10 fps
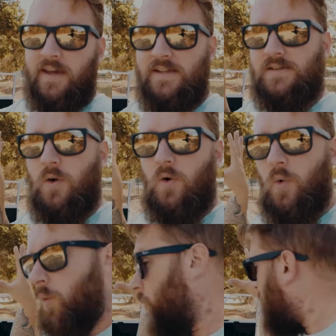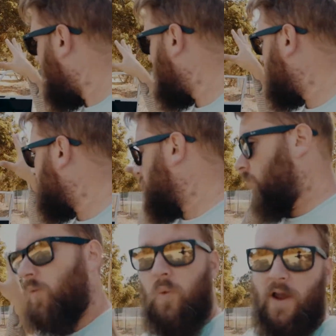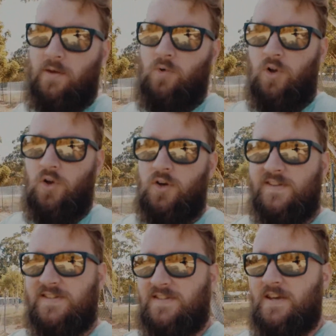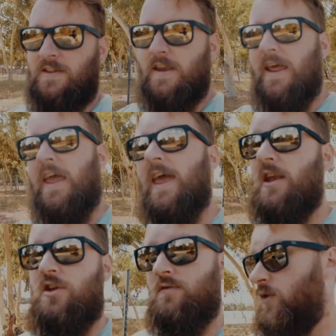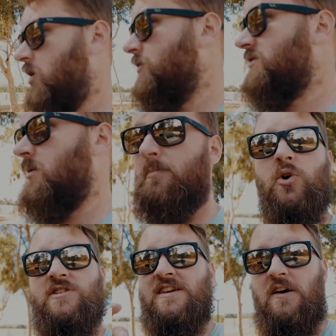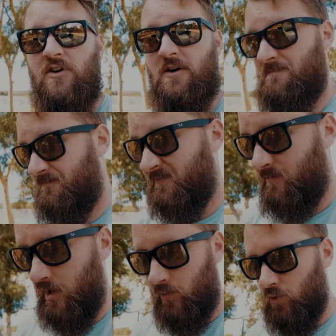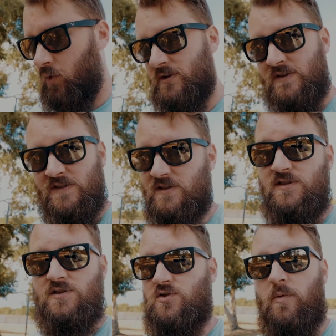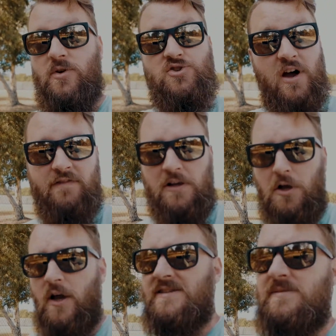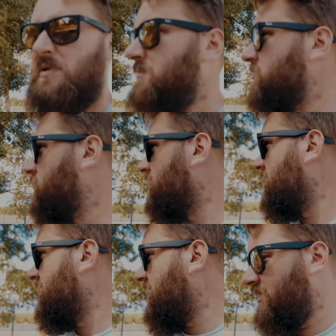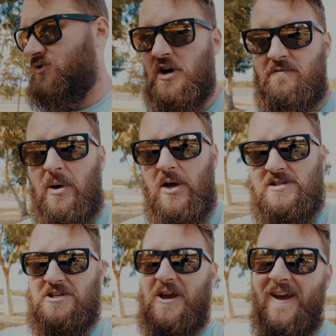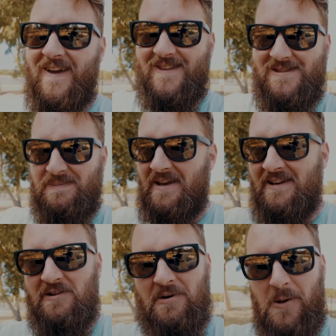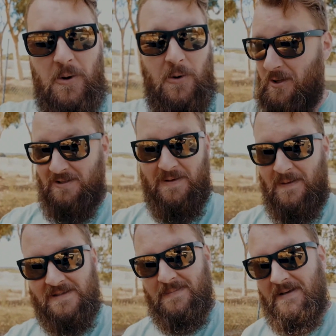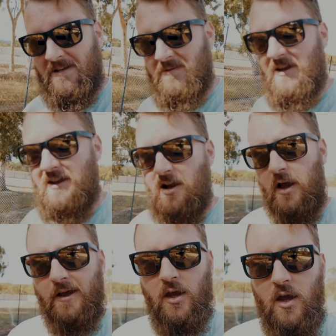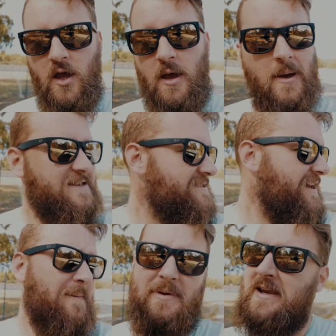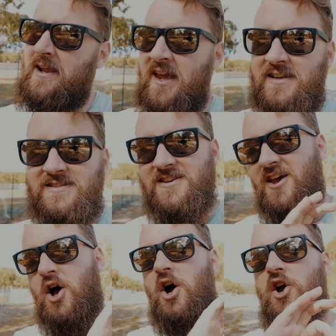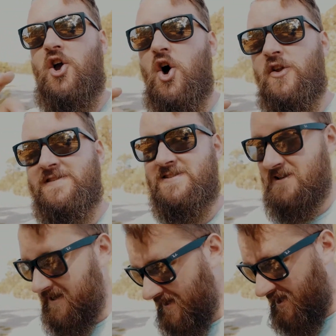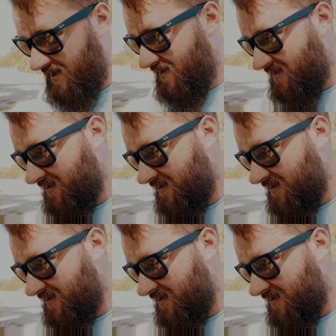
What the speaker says: gets way more looks than any of those put together. People stop at traffic lights, people drive past you at the speed limit when you're not doing the speed limit, and they're like snapping necks constantly.